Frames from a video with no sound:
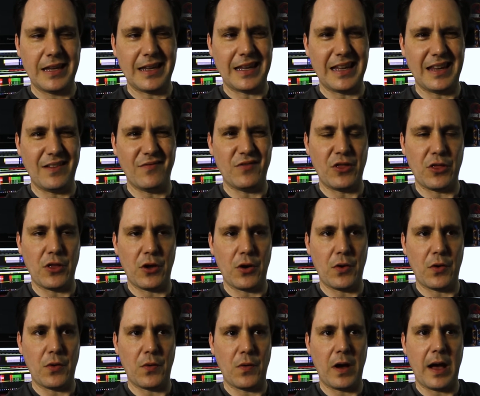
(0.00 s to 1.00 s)
Even
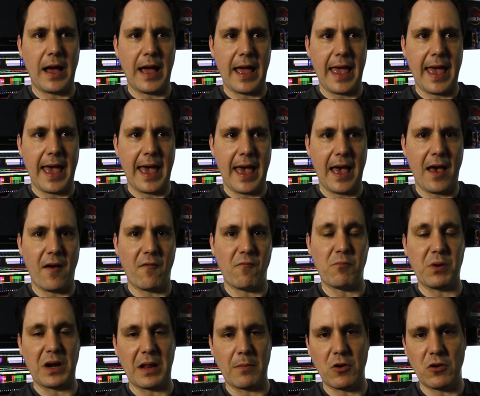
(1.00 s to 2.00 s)
though
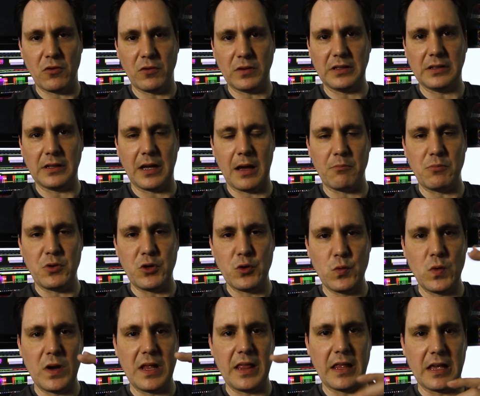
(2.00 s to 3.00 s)
I'm
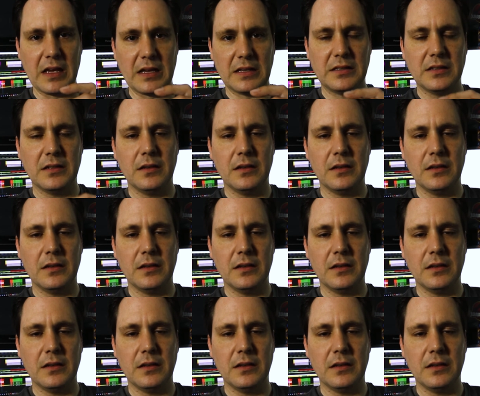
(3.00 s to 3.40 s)
doing this